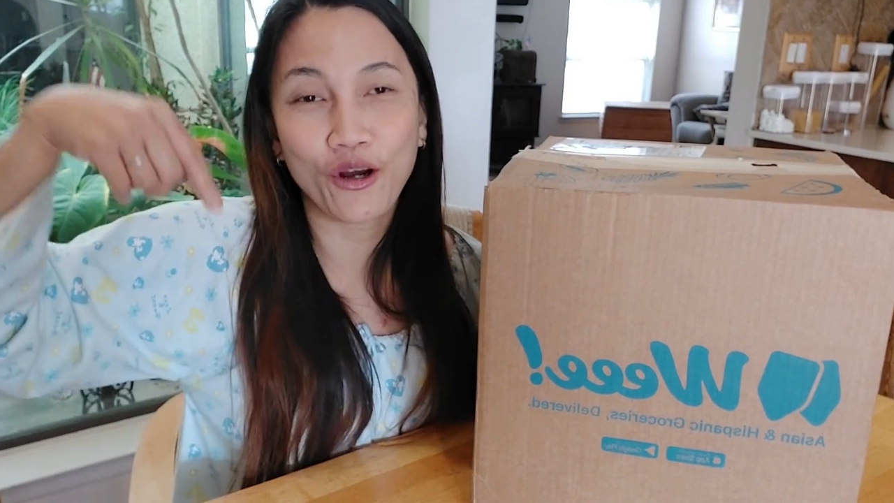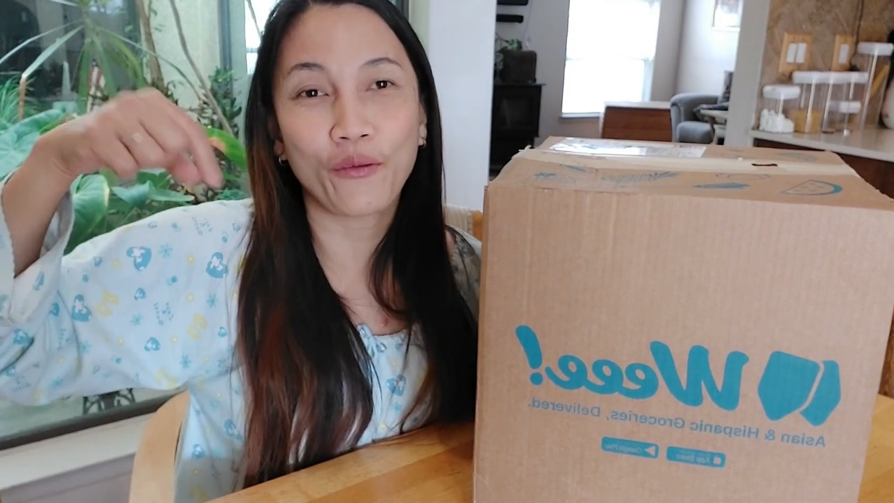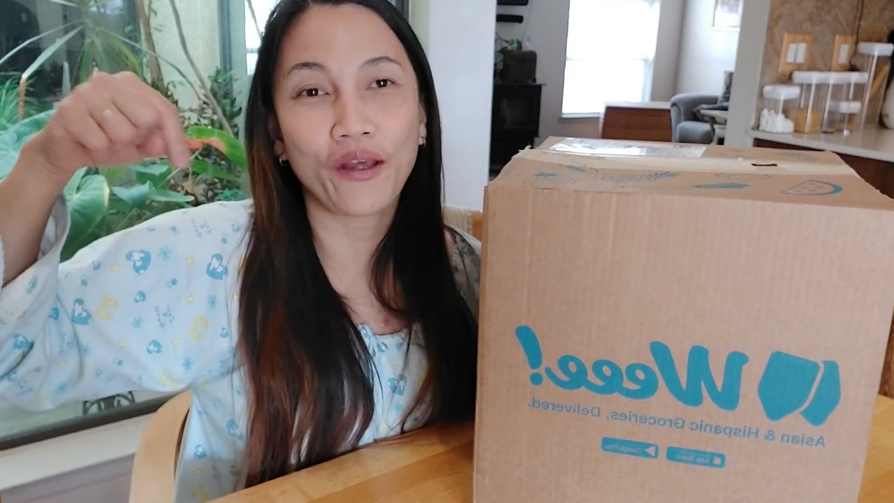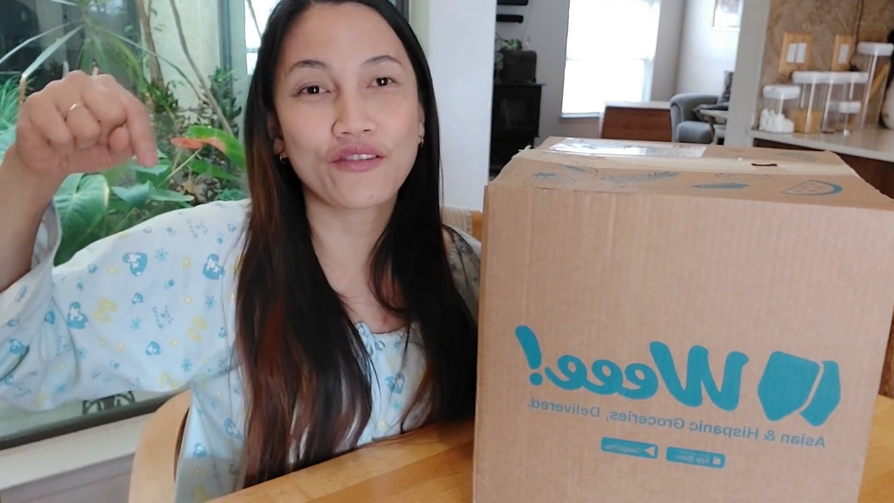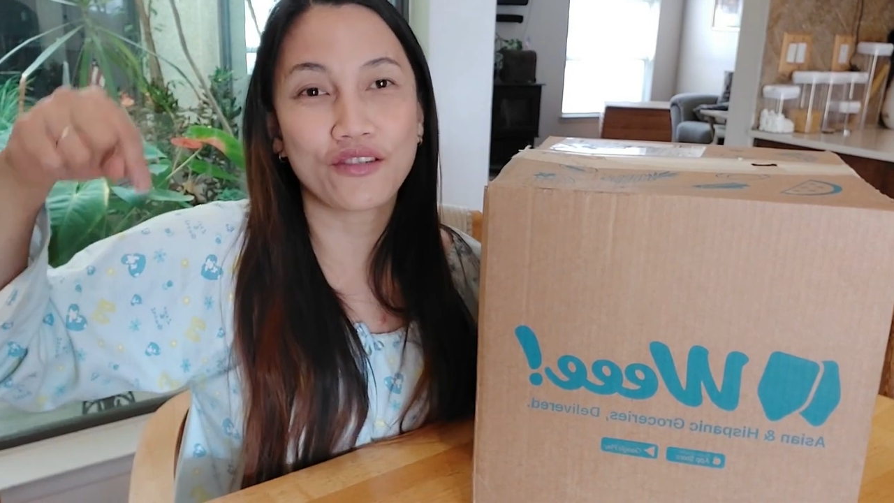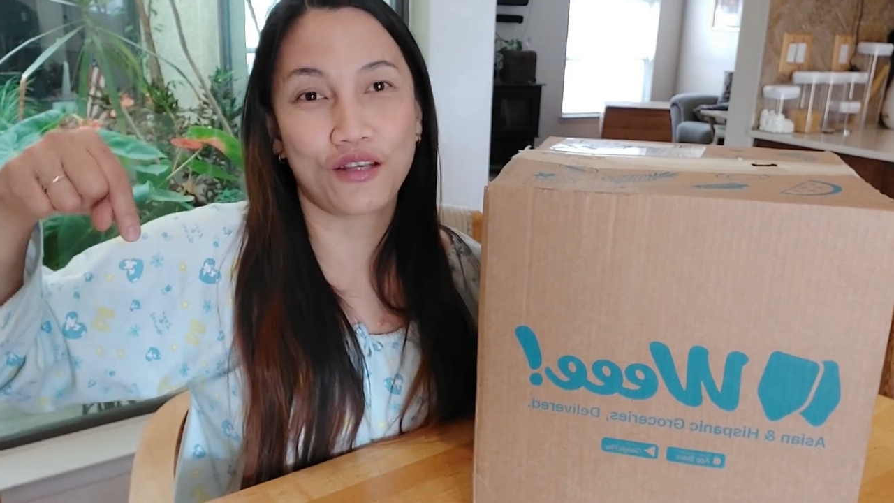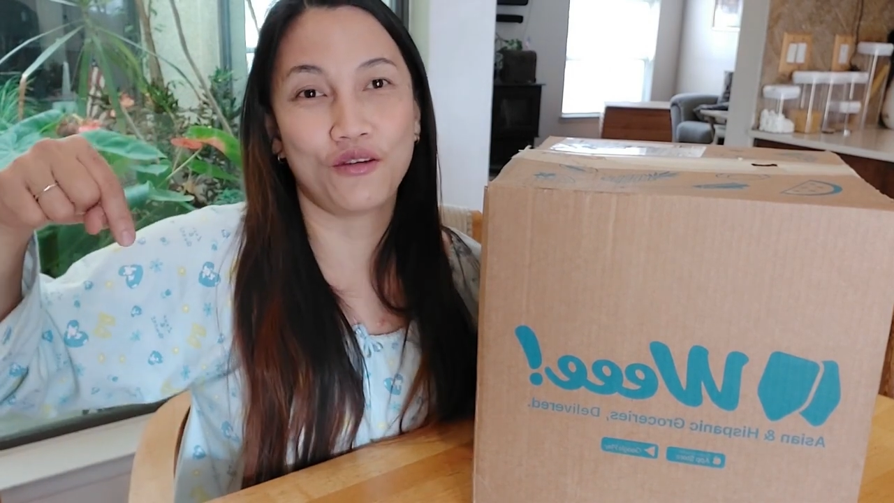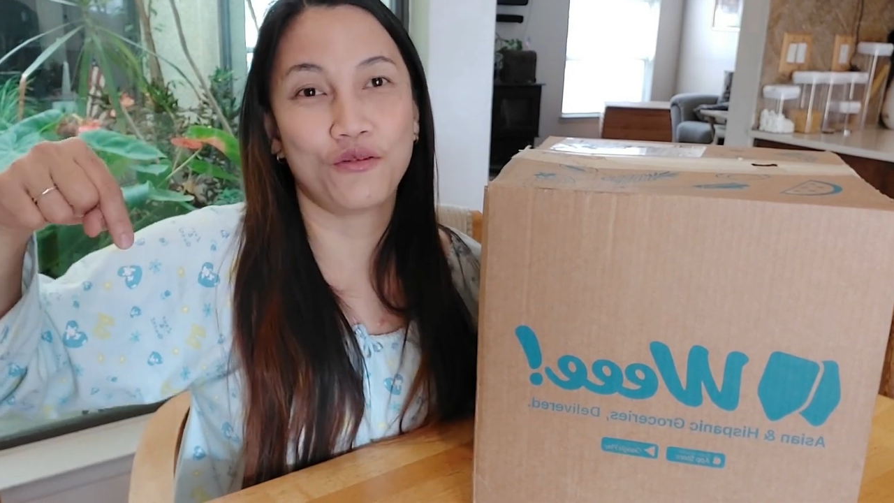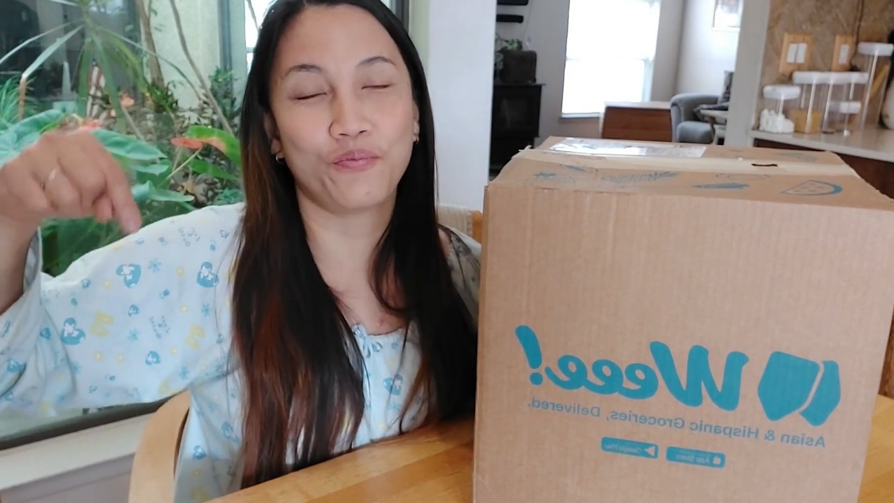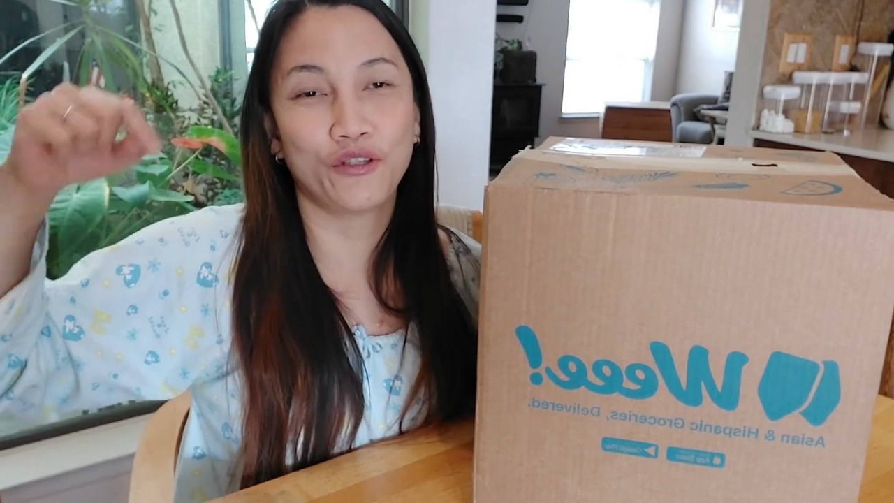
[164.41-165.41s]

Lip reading: going to